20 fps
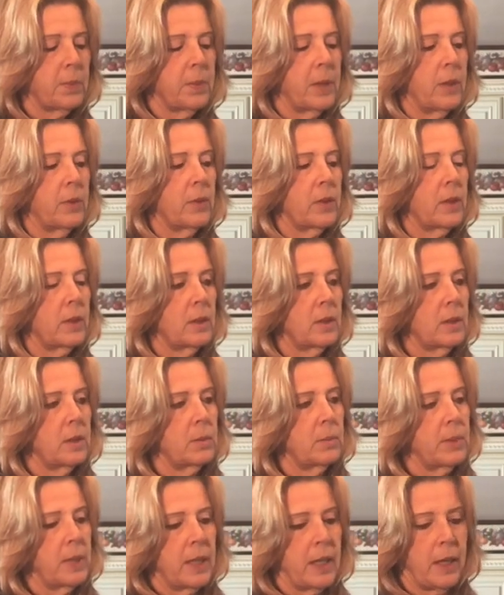with it a little
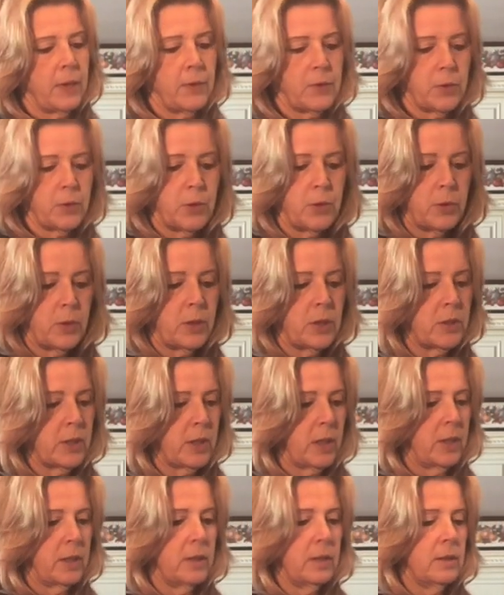bit after you are
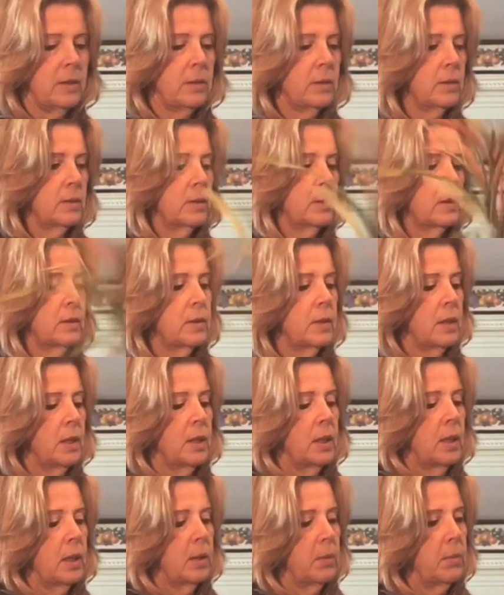done,
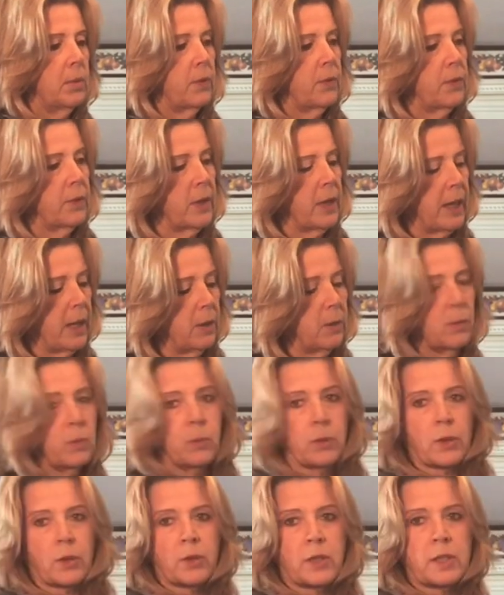but for now,
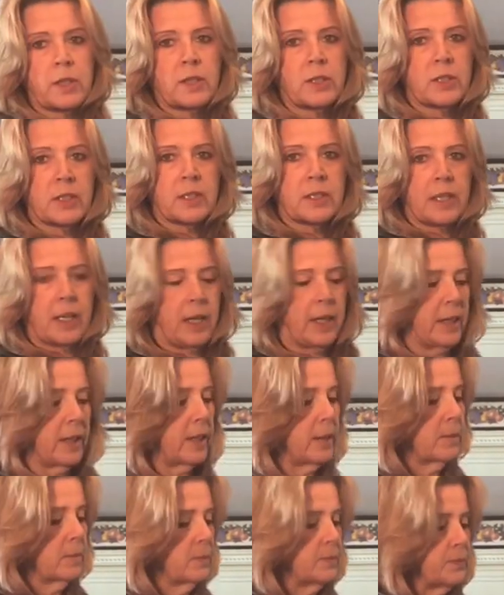we're going to just take
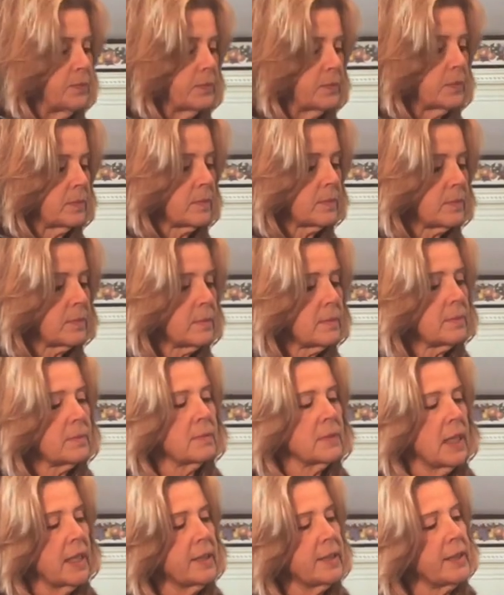
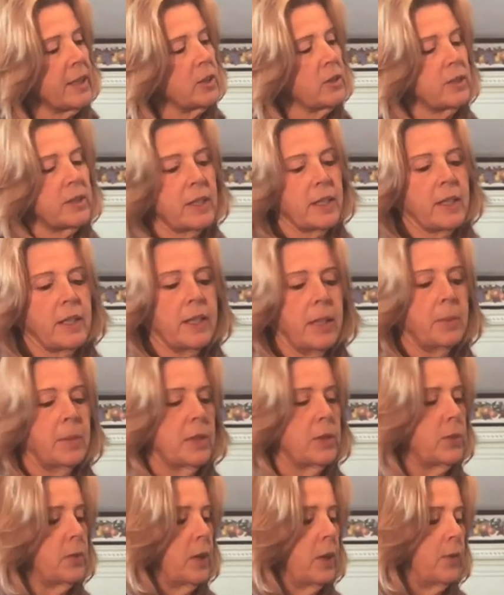and start sticking them
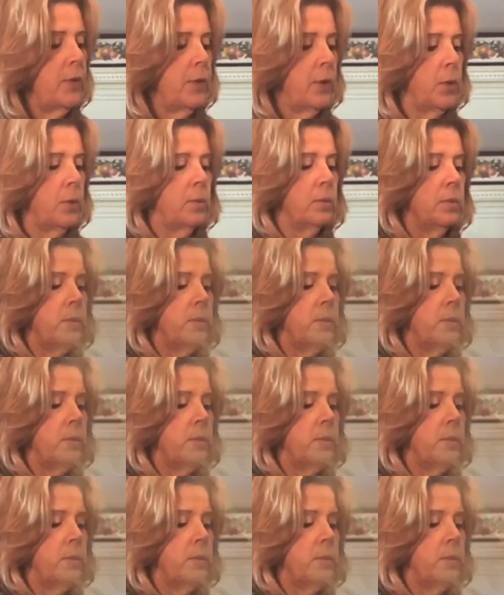into our foam.